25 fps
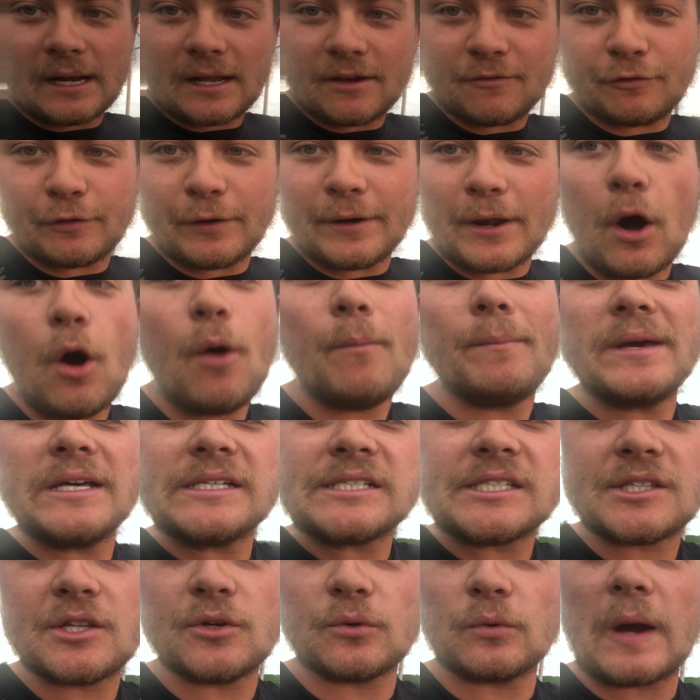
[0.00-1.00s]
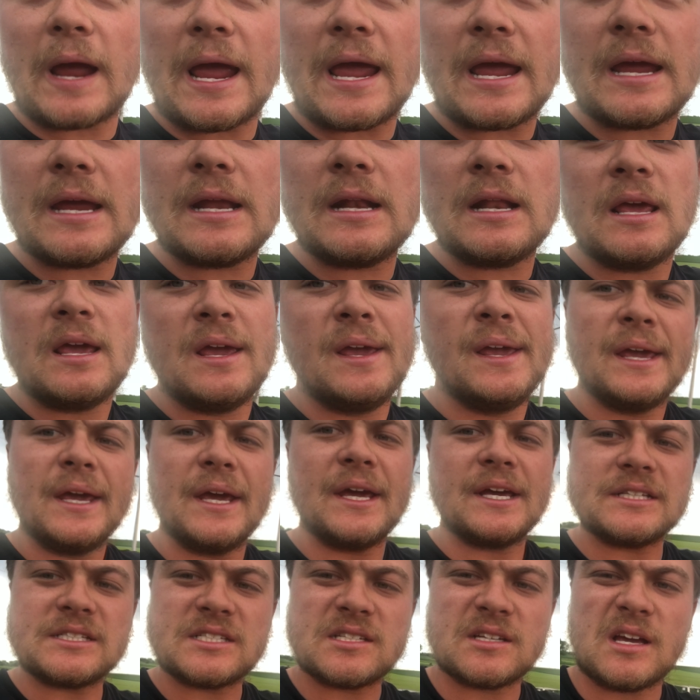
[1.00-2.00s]
If we don't miss the rain,
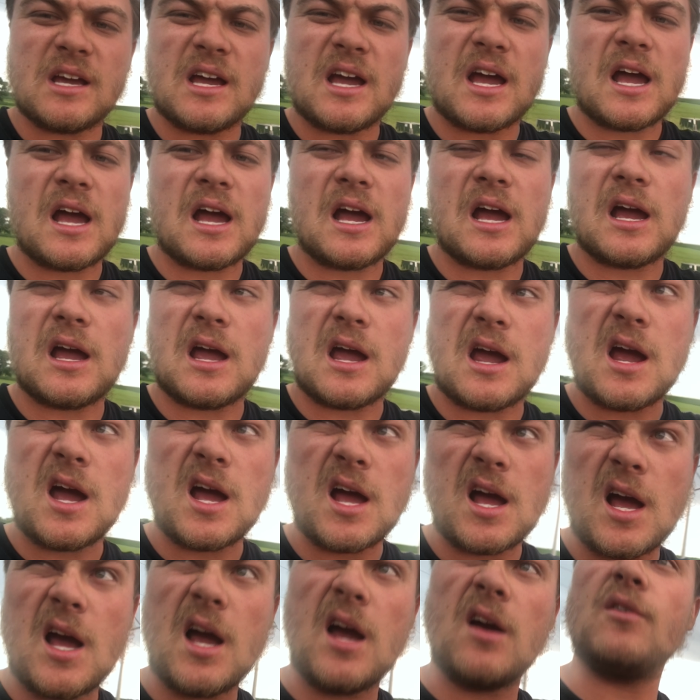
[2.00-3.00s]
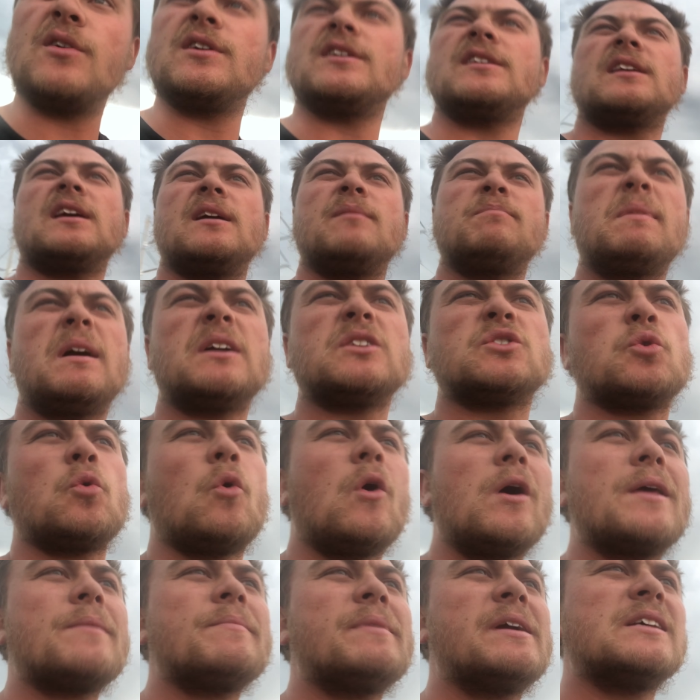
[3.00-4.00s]
it's what do you think? About
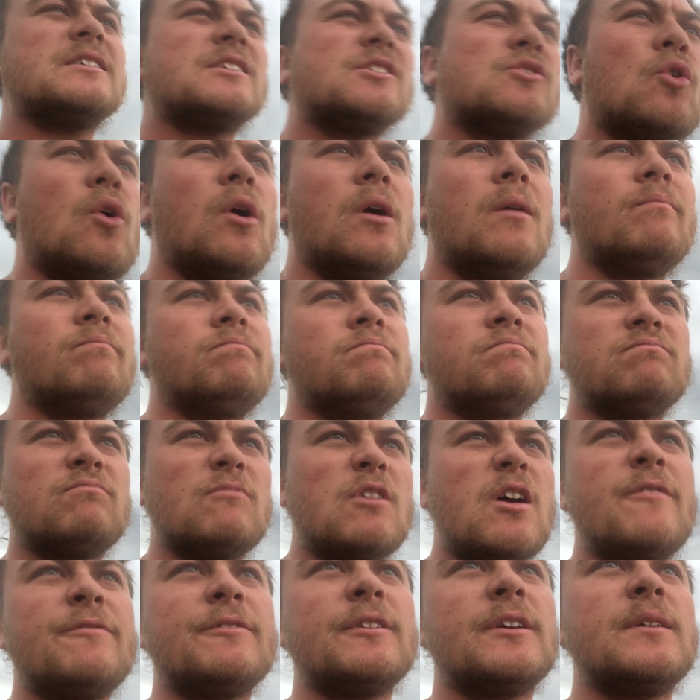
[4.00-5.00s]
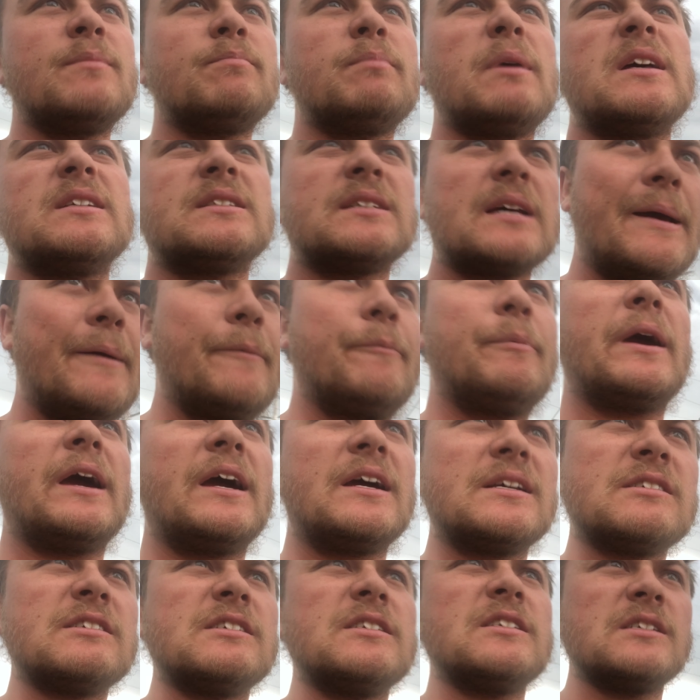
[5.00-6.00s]
20-minute storm, roughly, by the time it
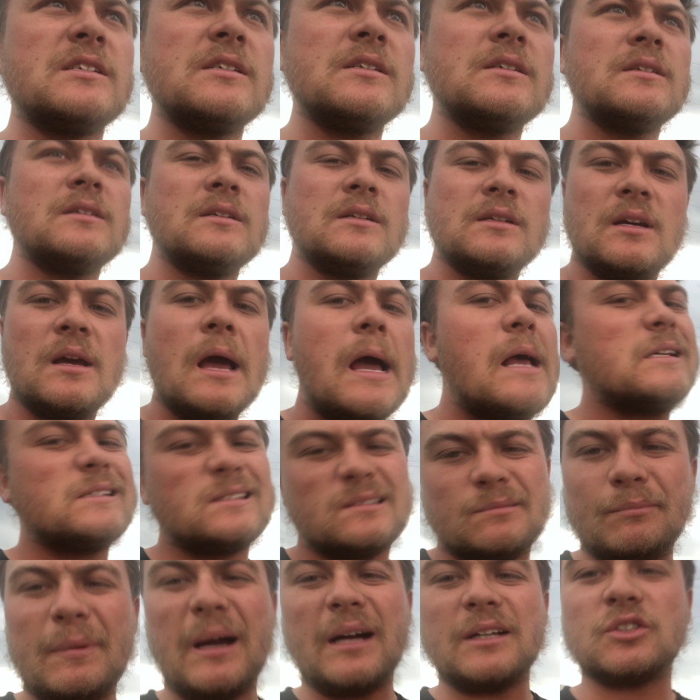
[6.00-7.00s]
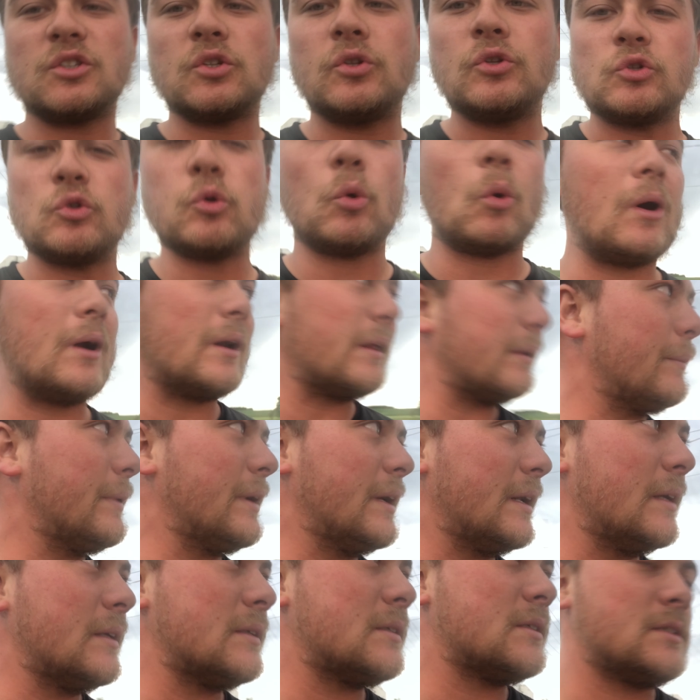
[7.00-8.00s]
passes. About 20
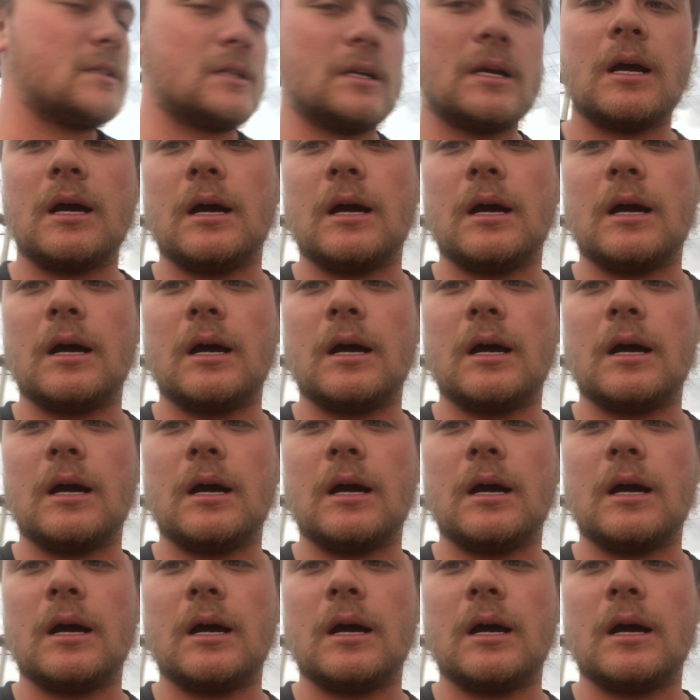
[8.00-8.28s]
minutes.